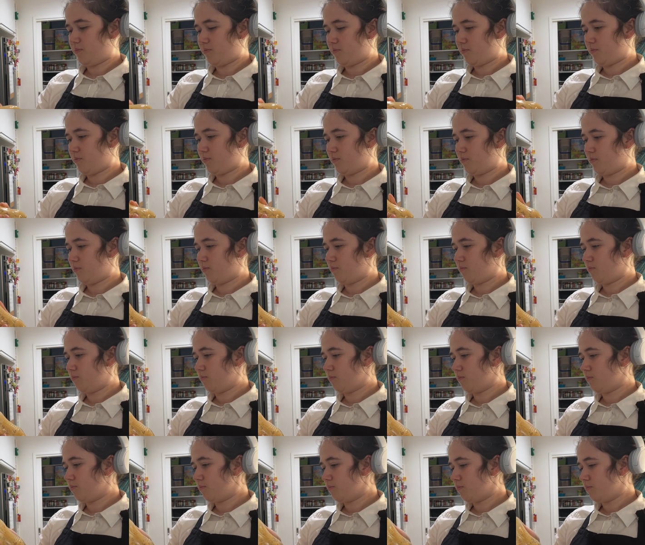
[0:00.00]

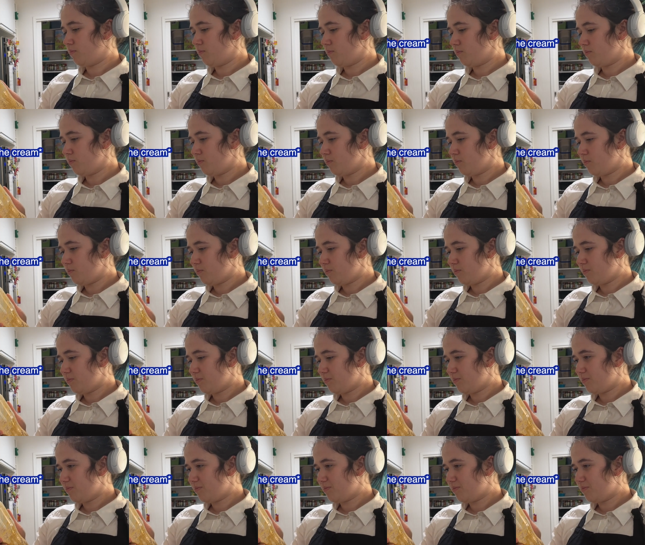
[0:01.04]

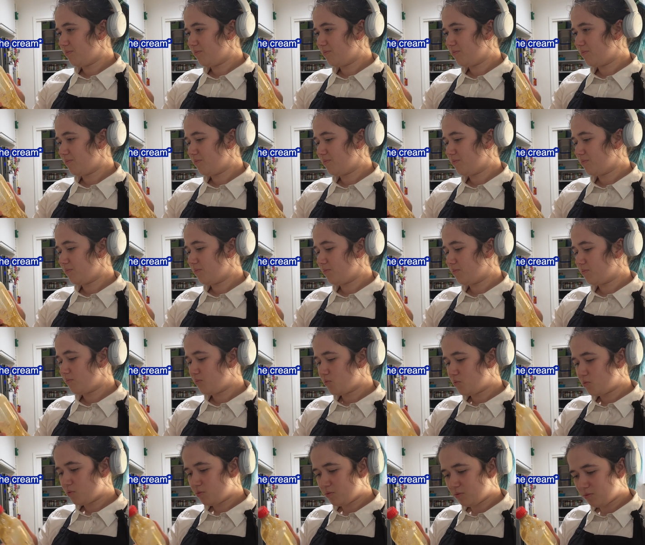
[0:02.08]

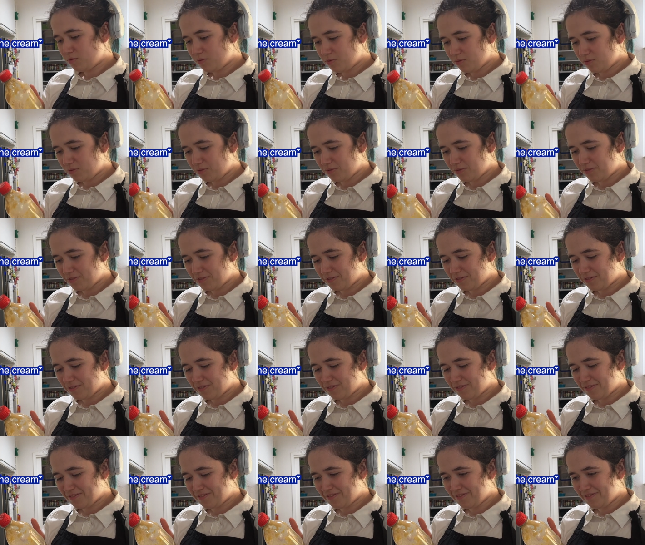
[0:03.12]

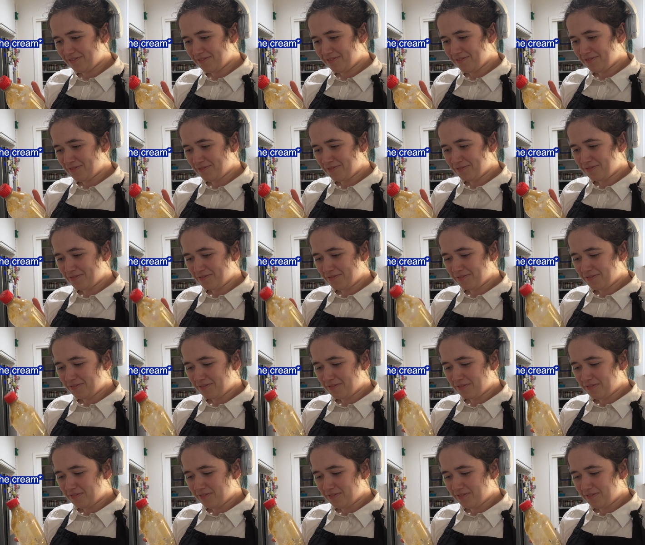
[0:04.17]

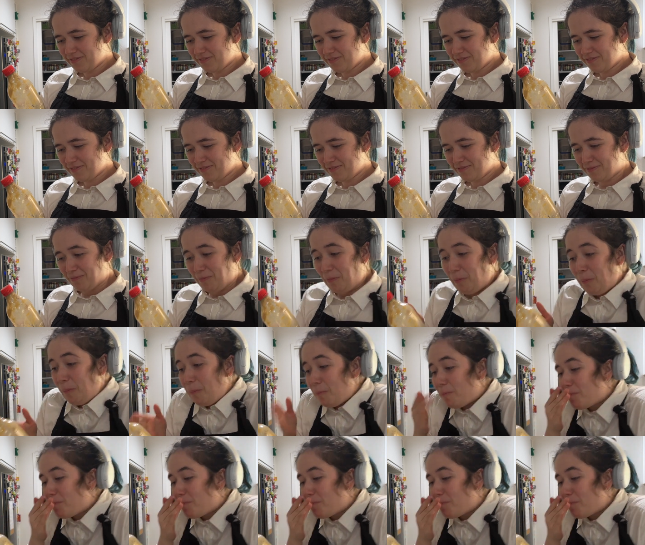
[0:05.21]
Nothing is said.